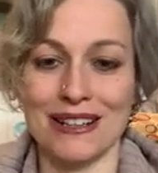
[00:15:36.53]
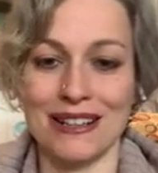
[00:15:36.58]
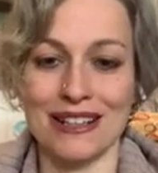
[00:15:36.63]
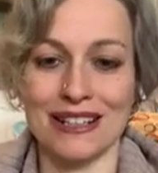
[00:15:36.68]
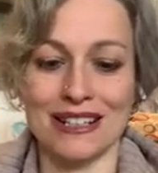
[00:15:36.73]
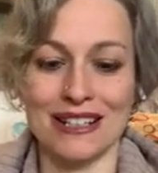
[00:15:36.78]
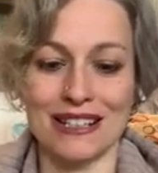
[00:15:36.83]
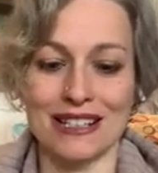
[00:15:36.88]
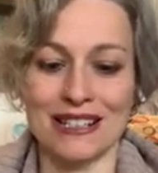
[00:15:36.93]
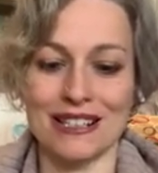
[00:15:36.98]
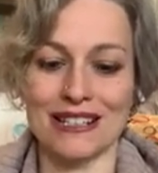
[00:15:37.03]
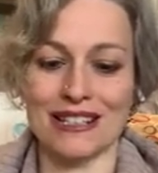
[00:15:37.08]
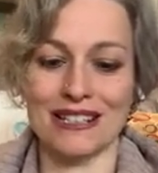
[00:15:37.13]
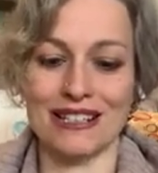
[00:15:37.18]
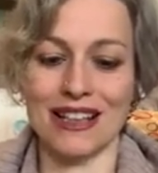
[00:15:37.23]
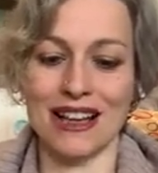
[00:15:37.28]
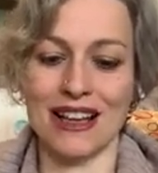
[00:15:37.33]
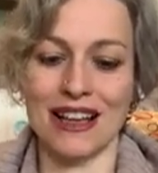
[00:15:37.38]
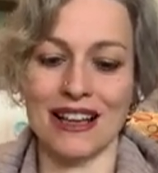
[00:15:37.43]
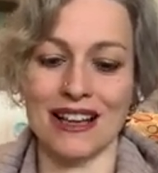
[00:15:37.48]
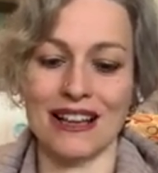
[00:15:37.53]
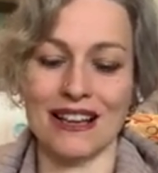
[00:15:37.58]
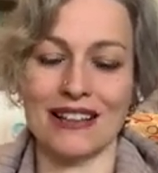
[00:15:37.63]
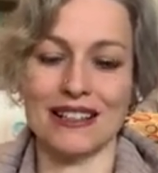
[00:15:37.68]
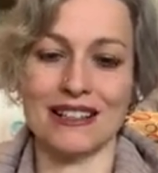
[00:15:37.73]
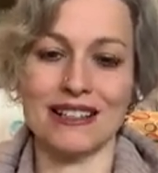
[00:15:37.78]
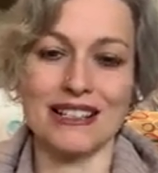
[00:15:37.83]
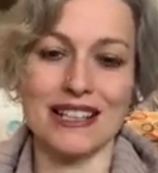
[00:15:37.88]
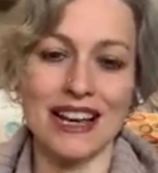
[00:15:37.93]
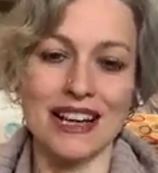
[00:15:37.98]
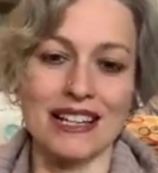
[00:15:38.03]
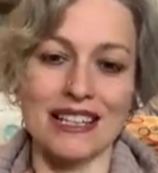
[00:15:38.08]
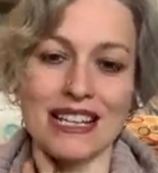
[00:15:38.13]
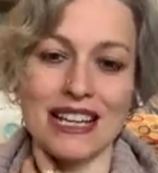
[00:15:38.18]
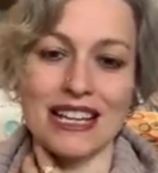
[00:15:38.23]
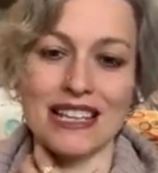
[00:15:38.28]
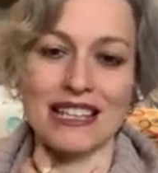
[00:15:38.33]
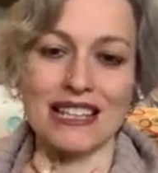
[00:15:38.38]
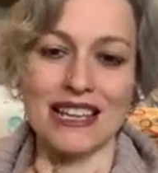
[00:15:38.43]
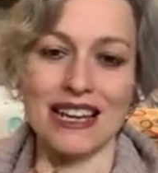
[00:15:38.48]
And it's a
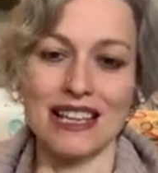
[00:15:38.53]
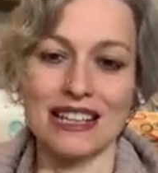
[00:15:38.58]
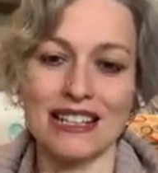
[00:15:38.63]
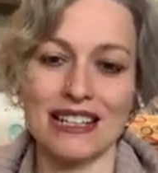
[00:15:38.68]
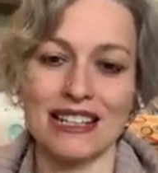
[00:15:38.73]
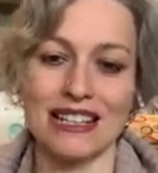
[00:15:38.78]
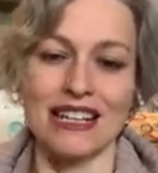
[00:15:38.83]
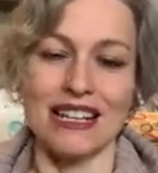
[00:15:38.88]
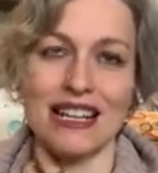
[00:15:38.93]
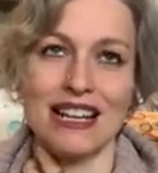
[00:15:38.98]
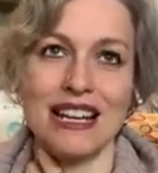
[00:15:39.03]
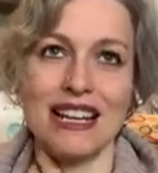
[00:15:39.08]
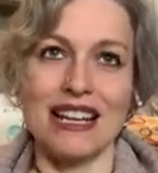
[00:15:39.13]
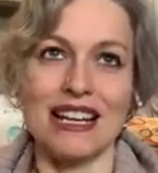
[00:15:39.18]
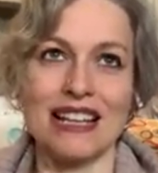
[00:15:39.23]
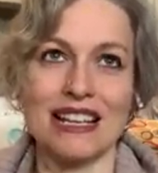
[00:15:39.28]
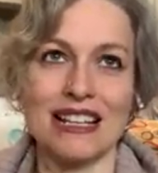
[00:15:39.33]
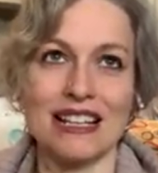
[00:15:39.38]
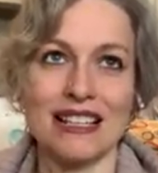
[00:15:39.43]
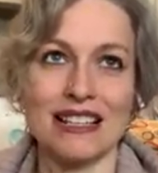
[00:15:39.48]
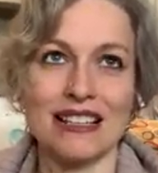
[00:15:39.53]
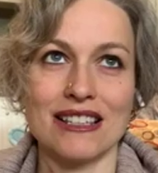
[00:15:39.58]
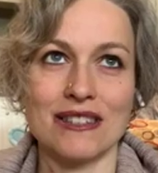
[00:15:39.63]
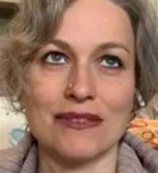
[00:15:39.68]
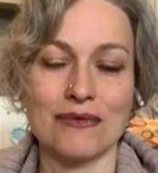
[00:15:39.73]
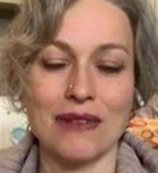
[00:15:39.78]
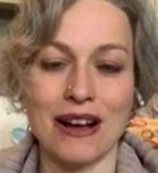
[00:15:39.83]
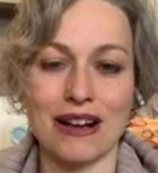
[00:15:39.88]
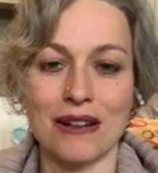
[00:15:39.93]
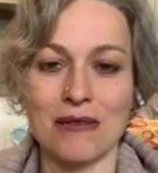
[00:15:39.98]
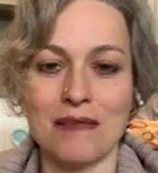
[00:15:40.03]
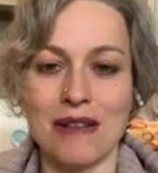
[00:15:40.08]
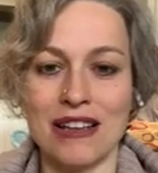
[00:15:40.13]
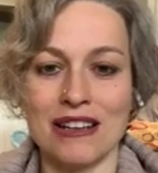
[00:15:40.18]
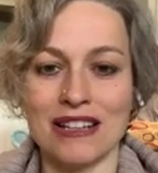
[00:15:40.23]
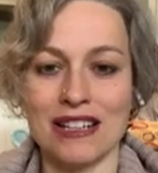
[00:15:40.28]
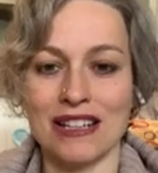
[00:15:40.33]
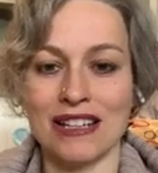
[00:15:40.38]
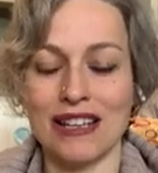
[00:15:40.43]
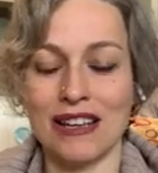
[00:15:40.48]
technique that is
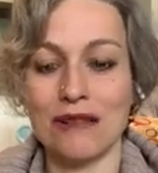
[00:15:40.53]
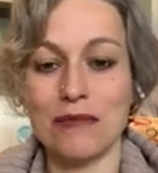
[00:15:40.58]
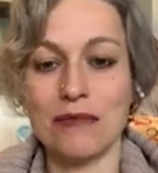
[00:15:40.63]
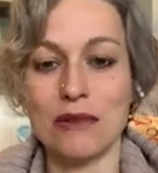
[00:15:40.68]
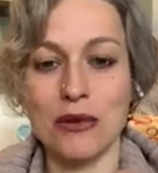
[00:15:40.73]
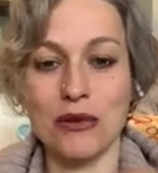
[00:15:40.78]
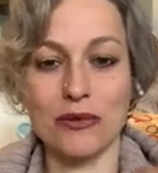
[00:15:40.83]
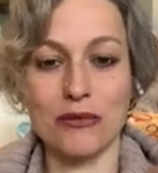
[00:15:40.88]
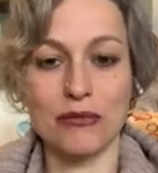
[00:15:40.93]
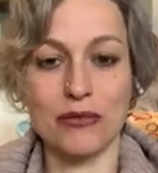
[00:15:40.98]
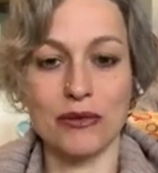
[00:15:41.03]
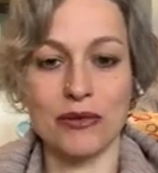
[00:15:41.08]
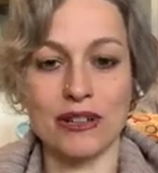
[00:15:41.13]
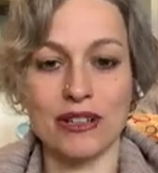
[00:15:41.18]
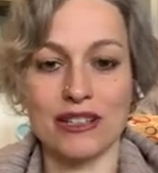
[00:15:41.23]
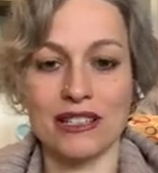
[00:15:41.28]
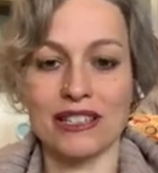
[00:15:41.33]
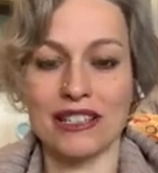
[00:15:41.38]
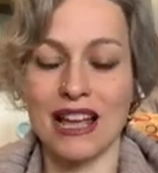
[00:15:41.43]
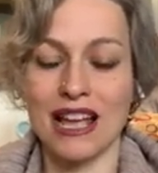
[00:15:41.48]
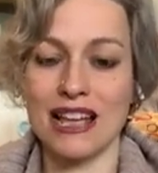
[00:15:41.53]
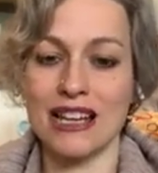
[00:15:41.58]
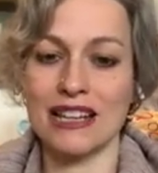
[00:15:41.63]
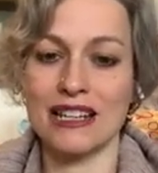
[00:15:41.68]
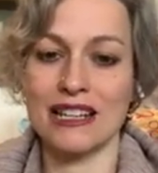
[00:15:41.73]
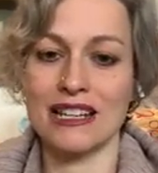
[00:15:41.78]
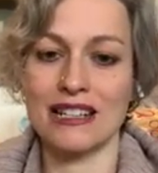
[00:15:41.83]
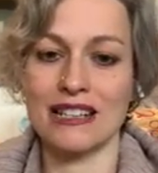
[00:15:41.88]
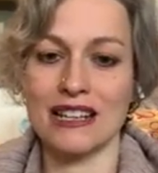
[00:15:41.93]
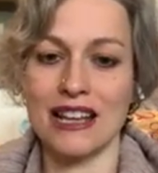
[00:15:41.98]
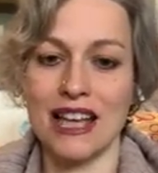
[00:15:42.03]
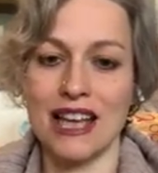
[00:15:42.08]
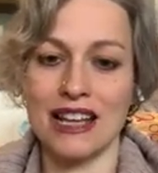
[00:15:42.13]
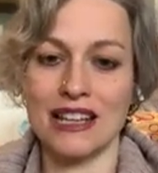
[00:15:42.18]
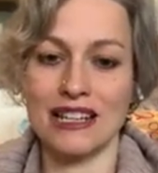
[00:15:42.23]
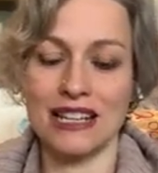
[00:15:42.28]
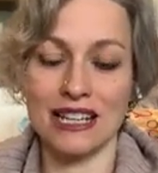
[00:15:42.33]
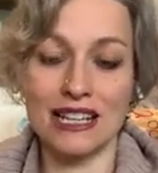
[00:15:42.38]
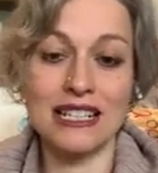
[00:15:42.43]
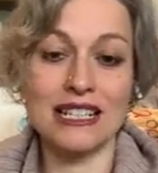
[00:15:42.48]
recommended in both Buddhist and
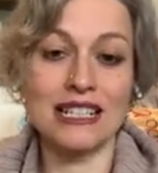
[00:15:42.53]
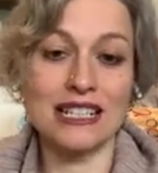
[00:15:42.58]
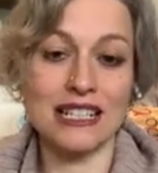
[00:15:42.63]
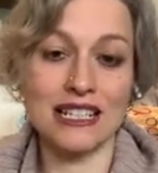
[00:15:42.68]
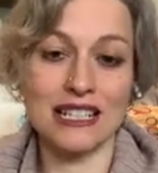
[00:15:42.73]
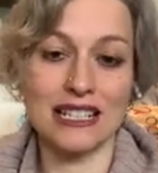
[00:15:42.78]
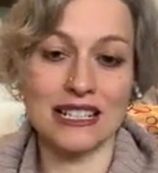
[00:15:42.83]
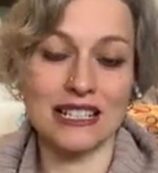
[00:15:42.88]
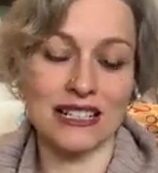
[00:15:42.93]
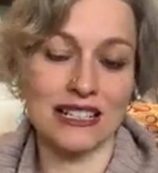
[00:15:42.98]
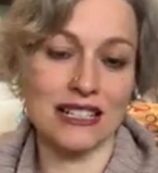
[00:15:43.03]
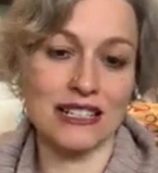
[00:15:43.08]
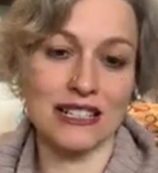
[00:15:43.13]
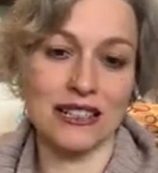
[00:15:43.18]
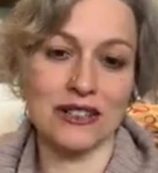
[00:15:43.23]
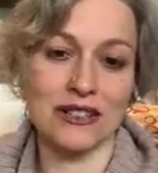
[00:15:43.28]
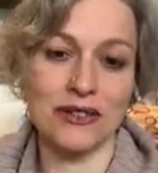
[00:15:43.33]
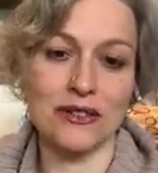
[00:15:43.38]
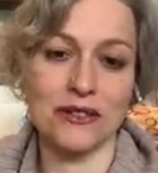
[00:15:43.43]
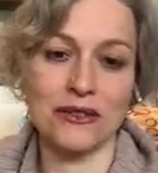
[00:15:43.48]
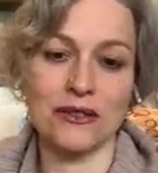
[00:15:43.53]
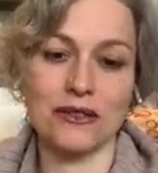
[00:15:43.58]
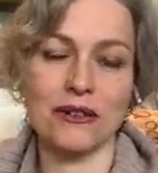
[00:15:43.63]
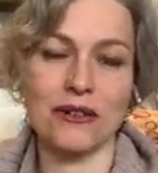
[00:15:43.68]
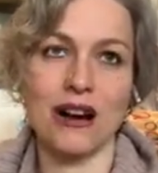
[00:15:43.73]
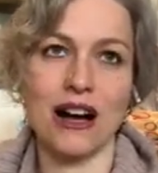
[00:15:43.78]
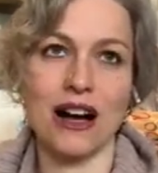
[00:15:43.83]
Indian Hindu